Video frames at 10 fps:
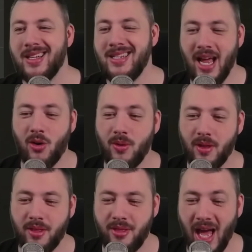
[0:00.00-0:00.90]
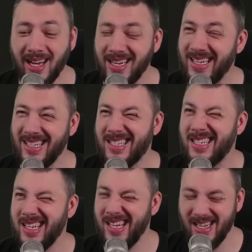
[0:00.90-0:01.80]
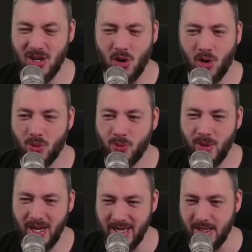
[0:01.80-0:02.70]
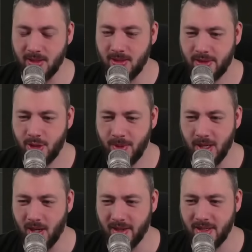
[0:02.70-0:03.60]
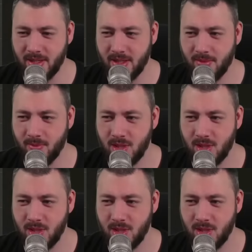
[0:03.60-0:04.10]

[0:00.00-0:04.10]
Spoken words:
Now, that is it already, to be honest.